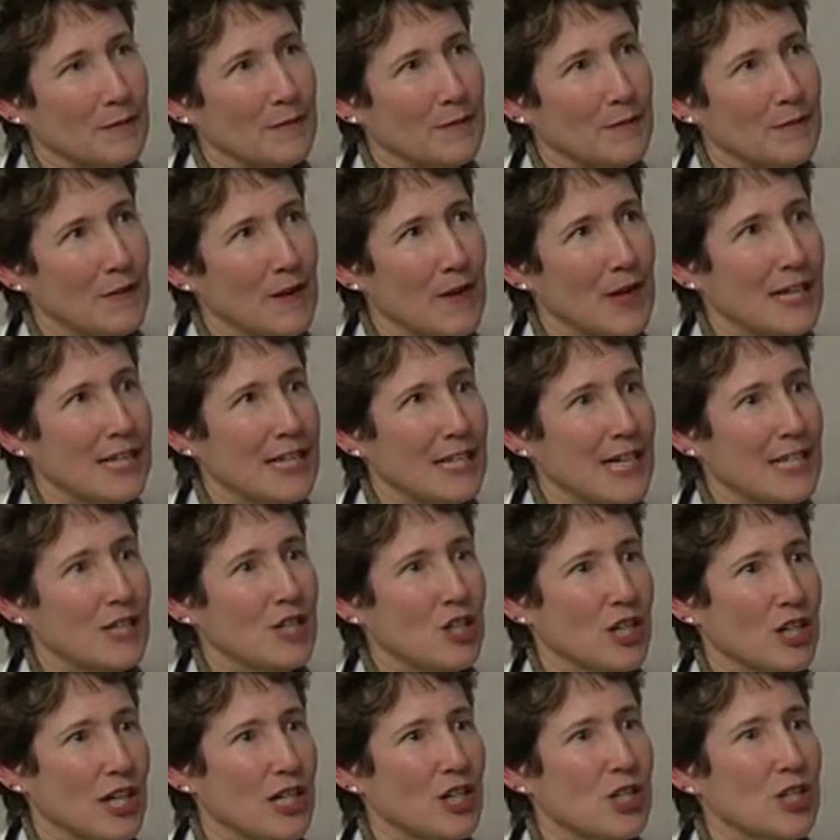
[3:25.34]
find
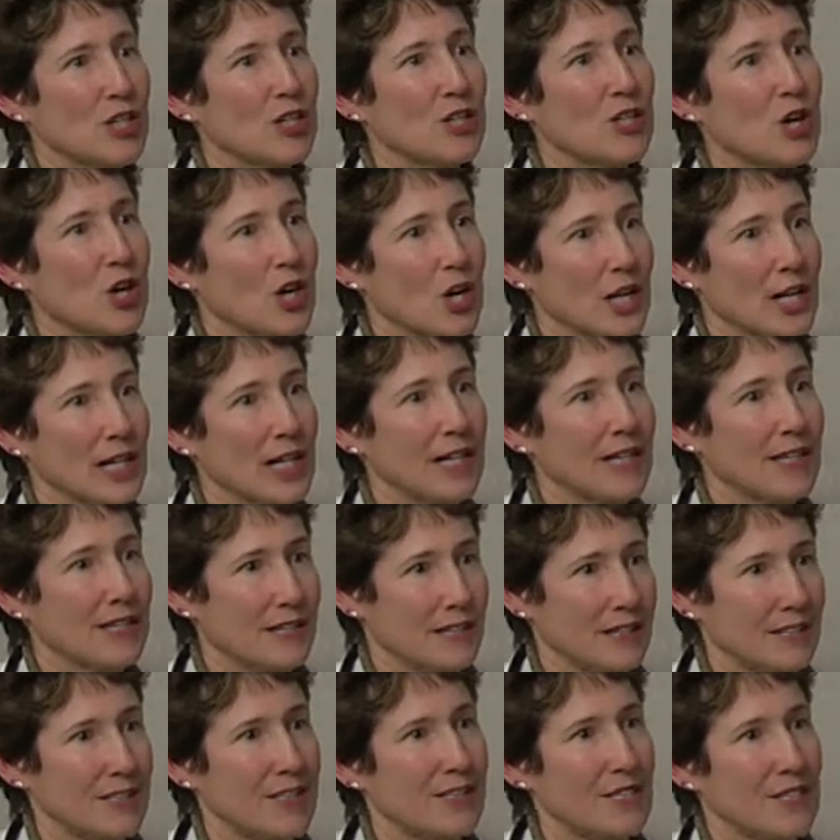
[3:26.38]
education targeted
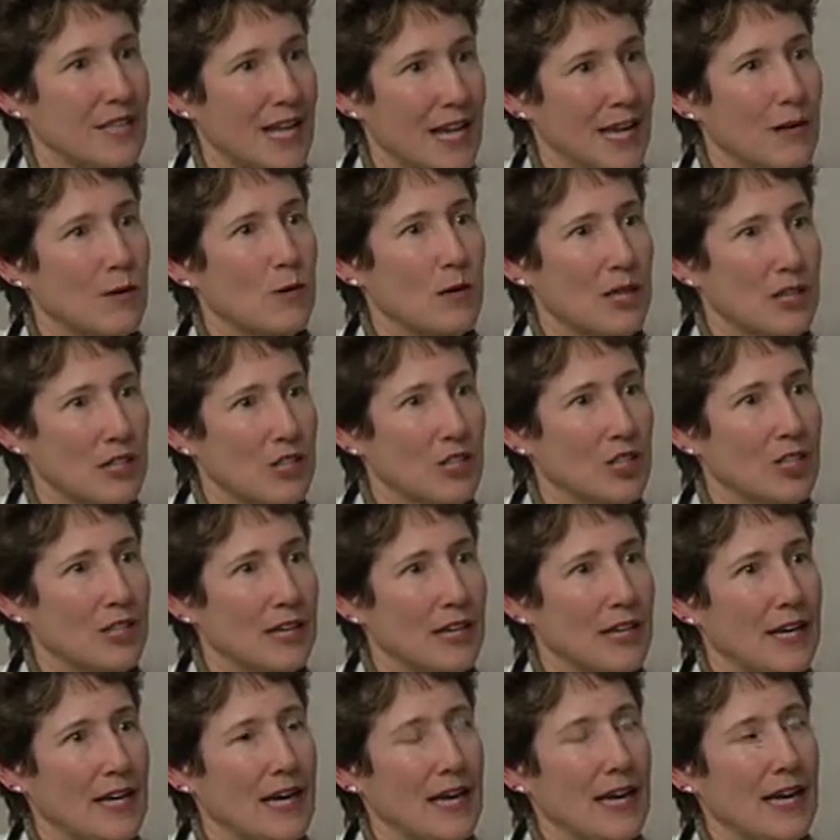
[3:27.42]
to that question.
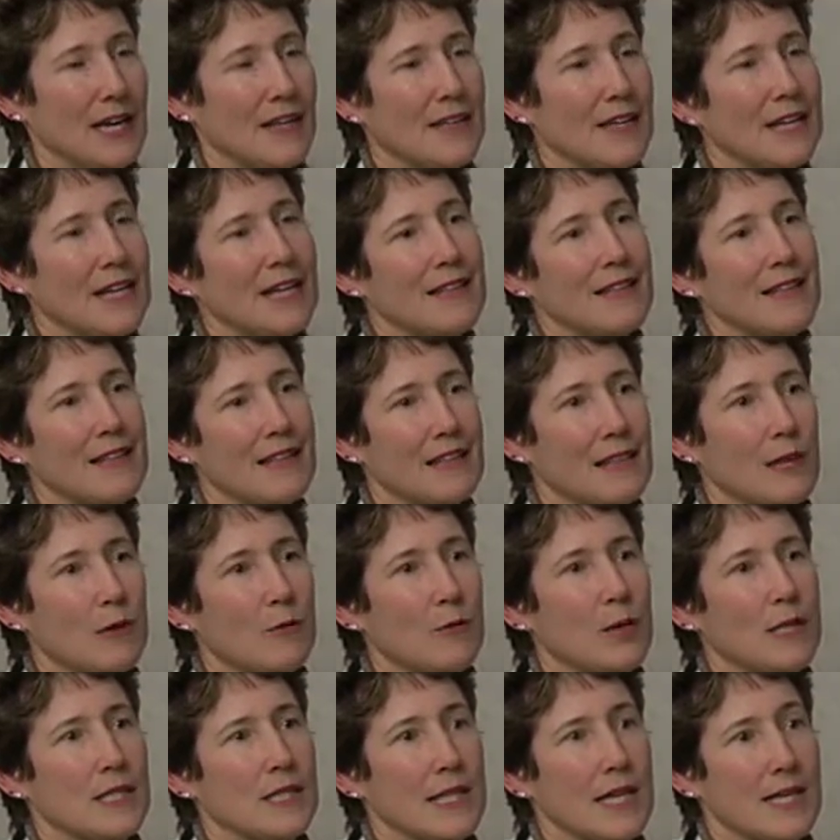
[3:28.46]
And then I think
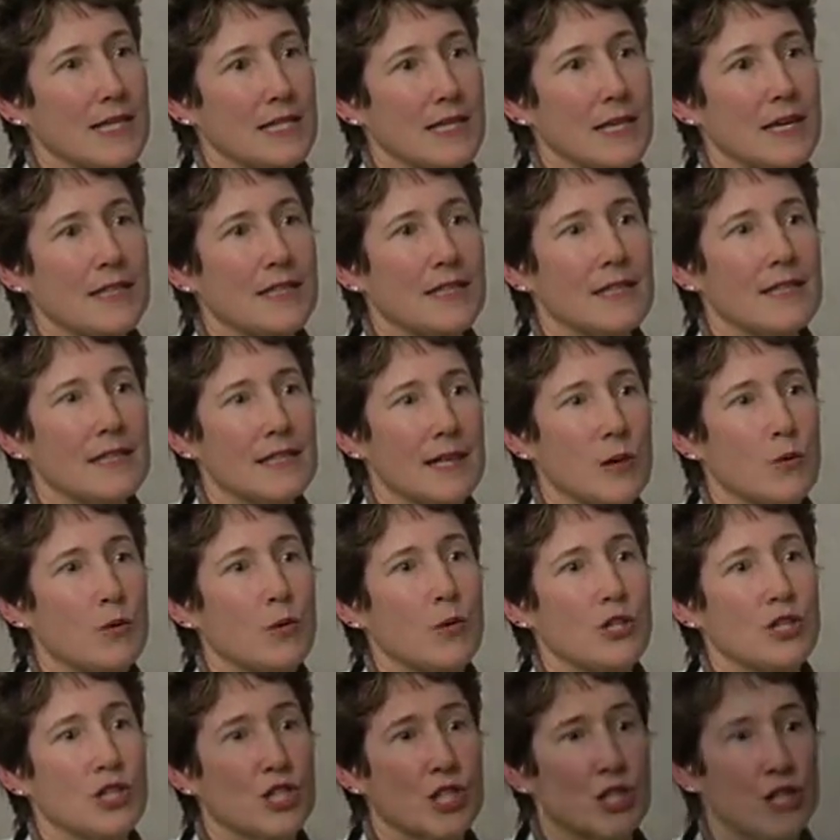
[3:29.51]
that what that does is
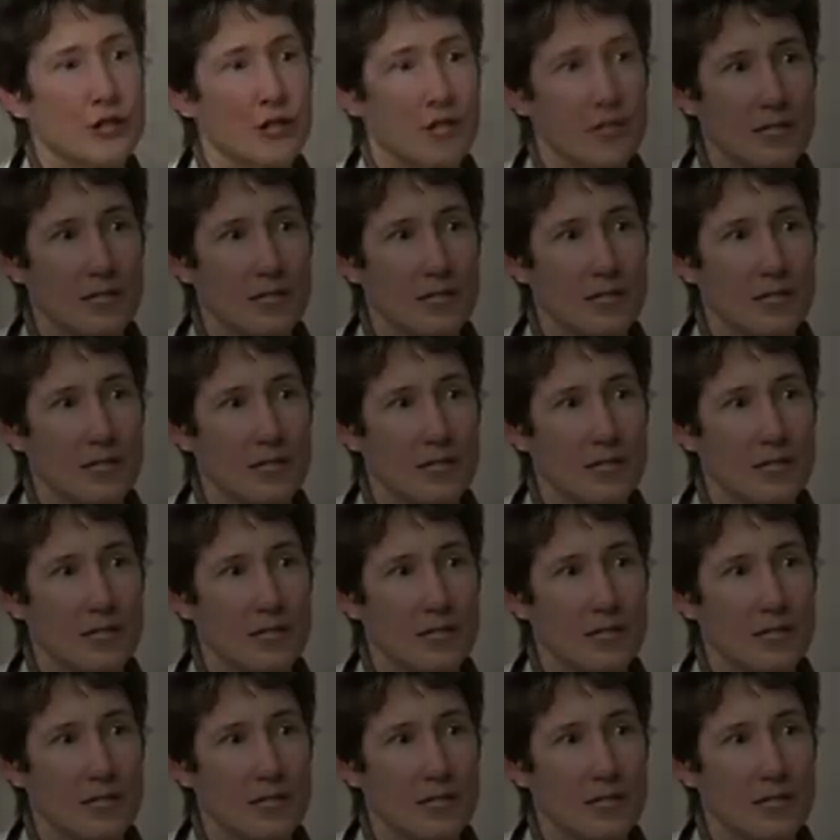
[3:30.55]
help with shared